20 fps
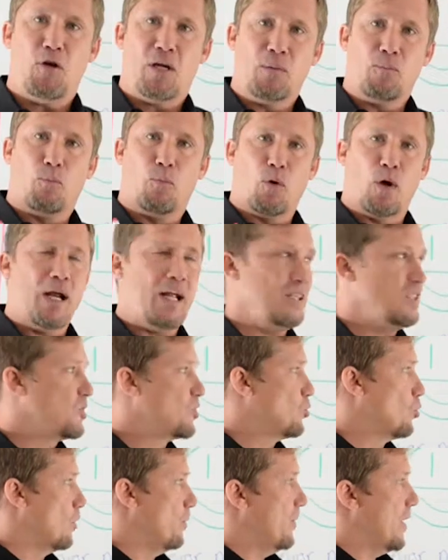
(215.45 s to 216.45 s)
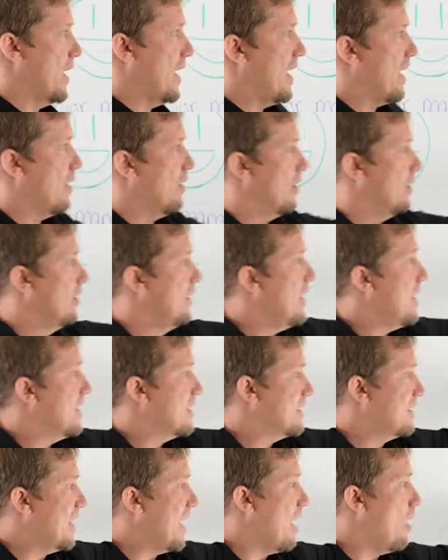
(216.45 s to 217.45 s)
brainstorm that out,
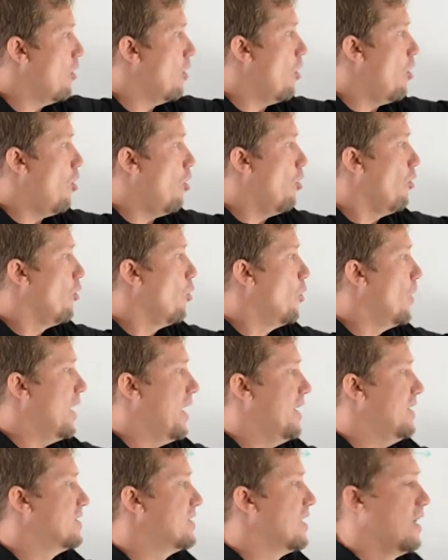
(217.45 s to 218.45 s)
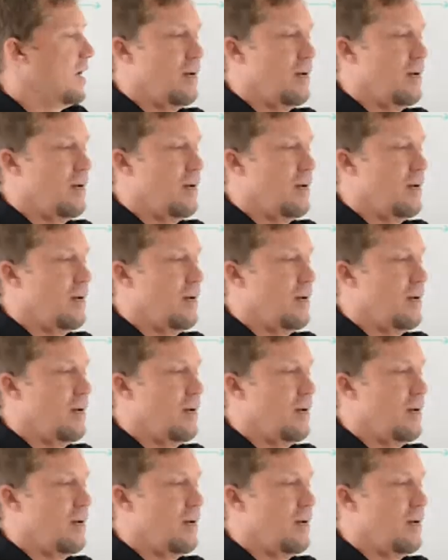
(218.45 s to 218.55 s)
list out all the ways